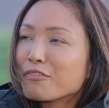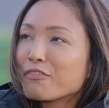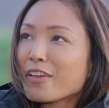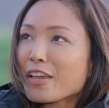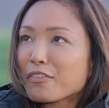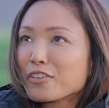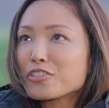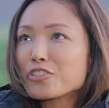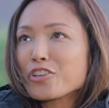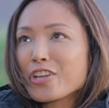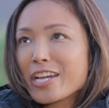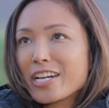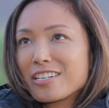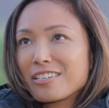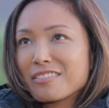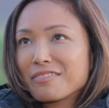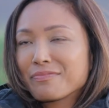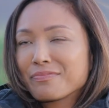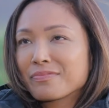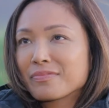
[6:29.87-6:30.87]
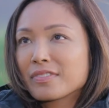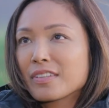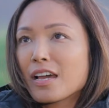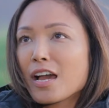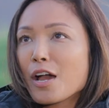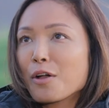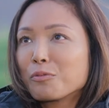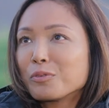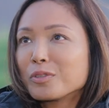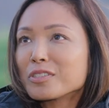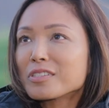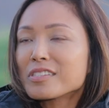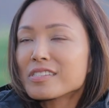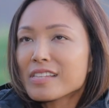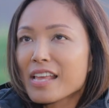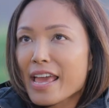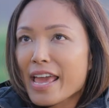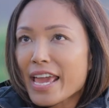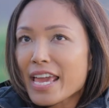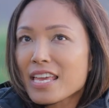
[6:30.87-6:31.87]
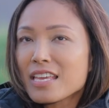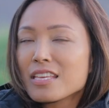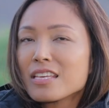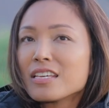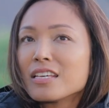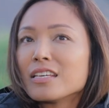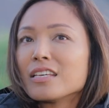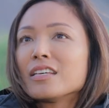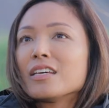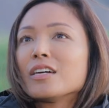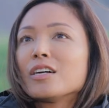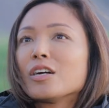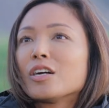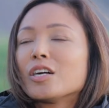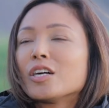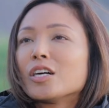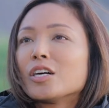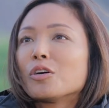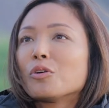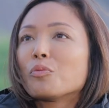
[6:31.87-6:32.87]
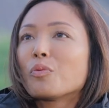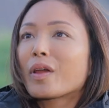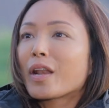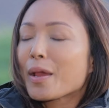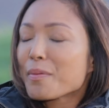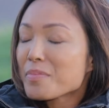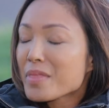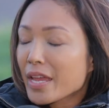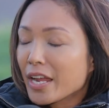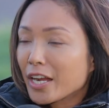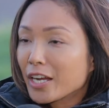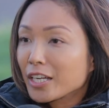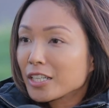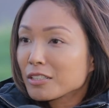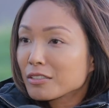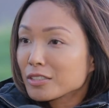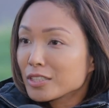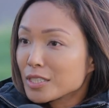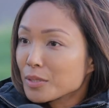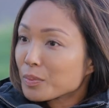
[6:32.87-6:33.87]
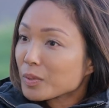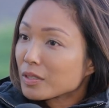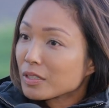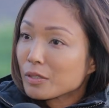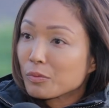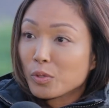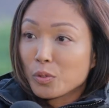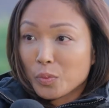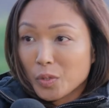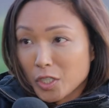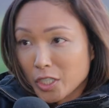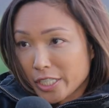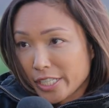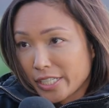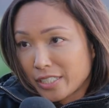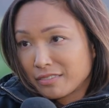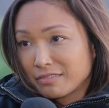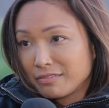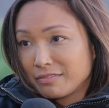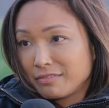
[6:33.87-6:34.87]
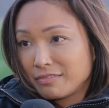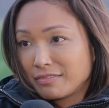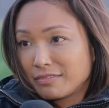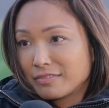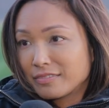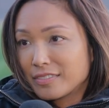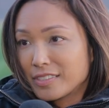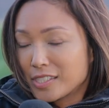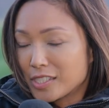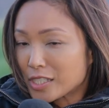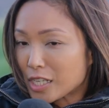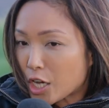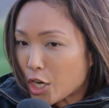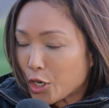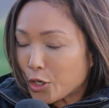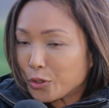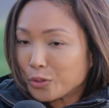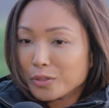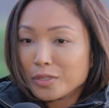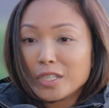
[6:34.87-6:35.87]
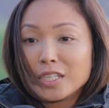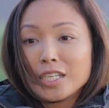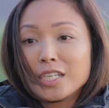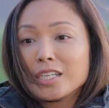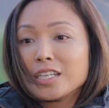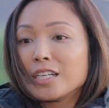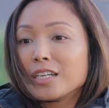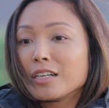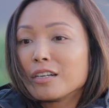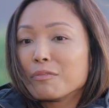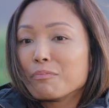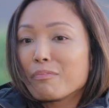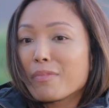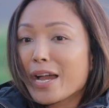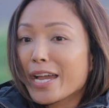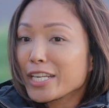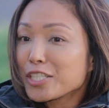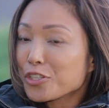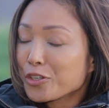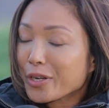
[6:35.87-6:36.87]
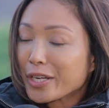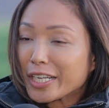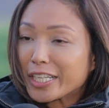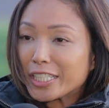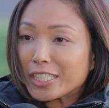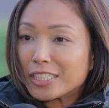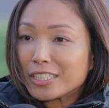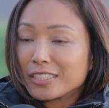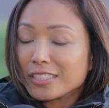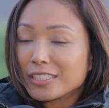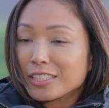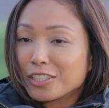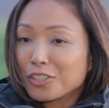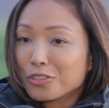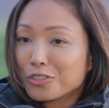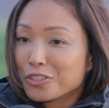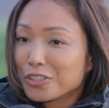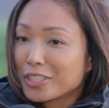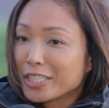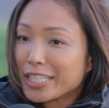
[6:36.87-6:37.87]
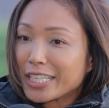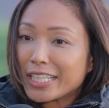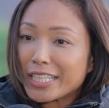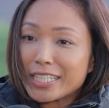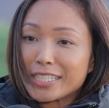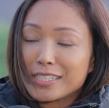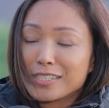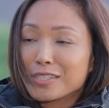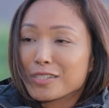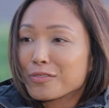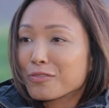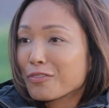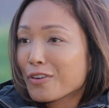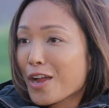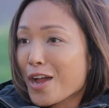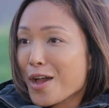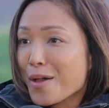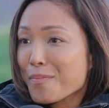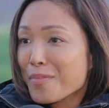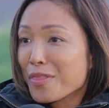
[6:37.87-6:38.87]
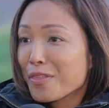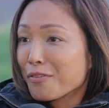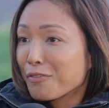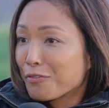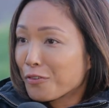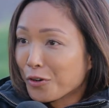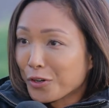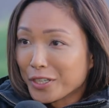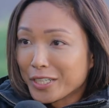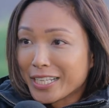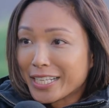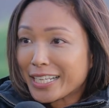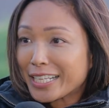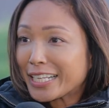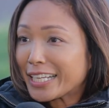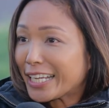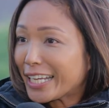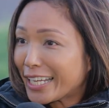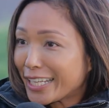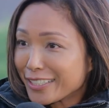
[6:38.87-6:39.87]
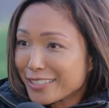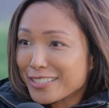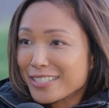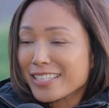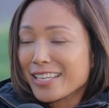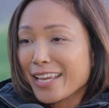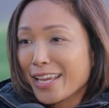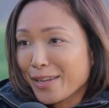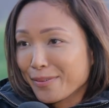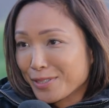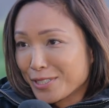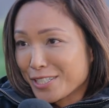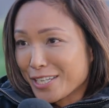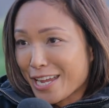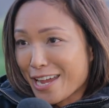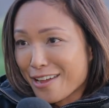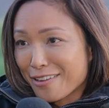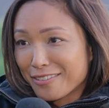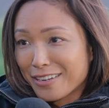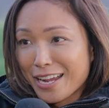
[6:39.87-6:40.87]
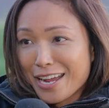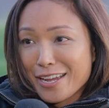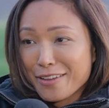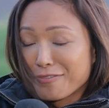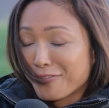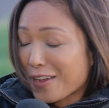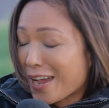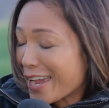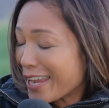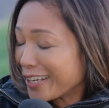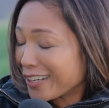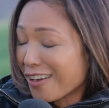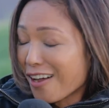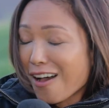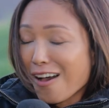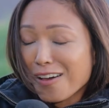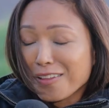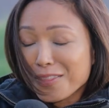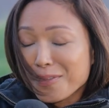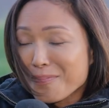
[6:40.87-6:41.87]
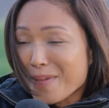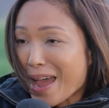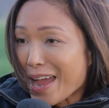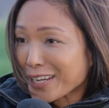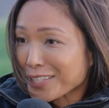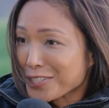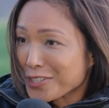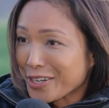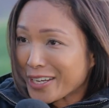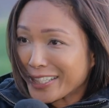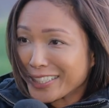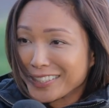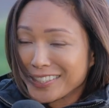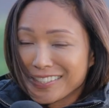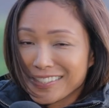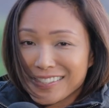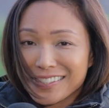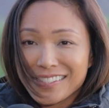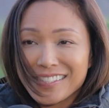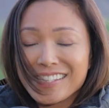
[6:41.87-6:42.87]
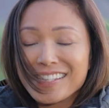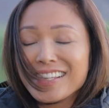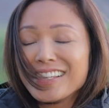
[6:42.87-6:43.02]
Favorite trail? I will say, when I'm there, typically we're working. So my trail usually is from the 40 into Hammertown. And I find all the back trails